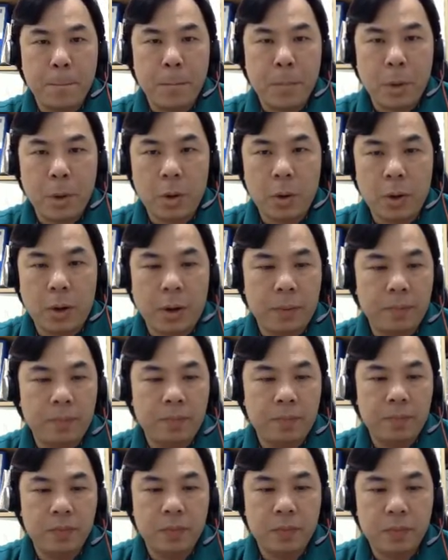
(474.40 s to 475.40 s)
All right,
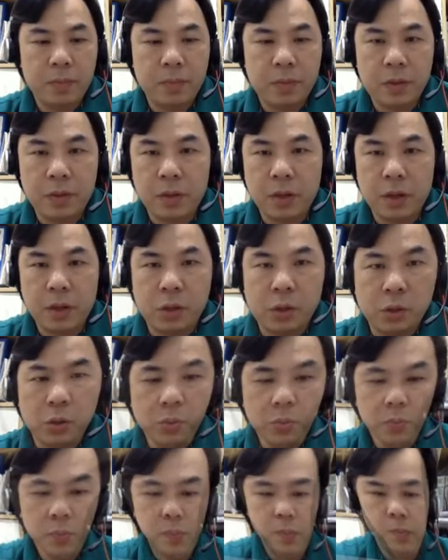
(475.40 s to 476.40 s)
stay
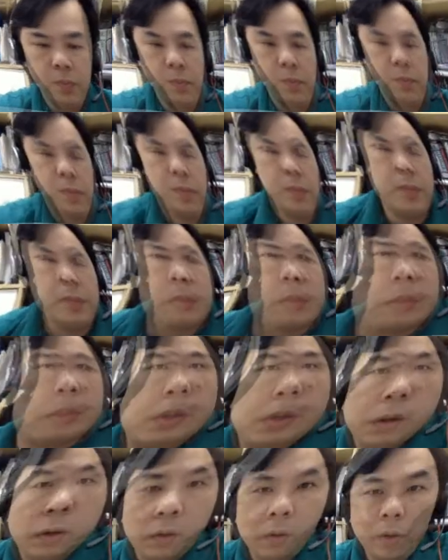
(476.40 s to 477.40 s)
tuned.
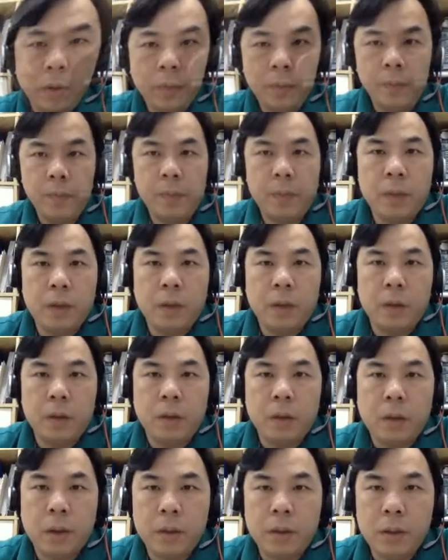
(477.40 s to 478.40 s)
All right,
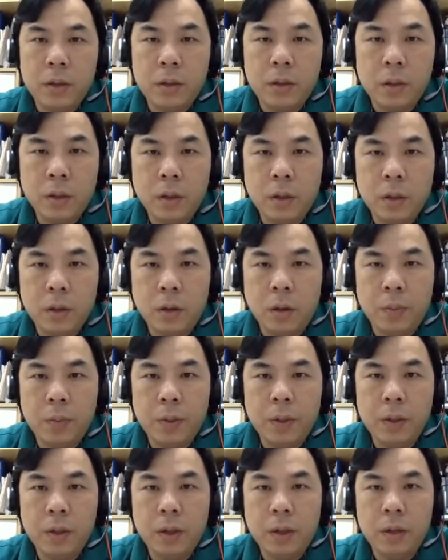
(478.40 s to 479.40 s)
now I just
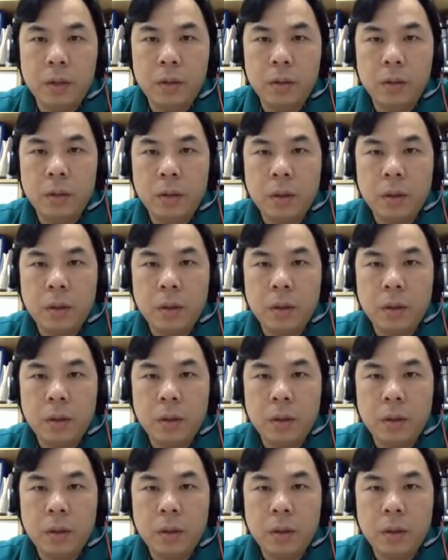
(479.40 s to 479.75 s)
copy down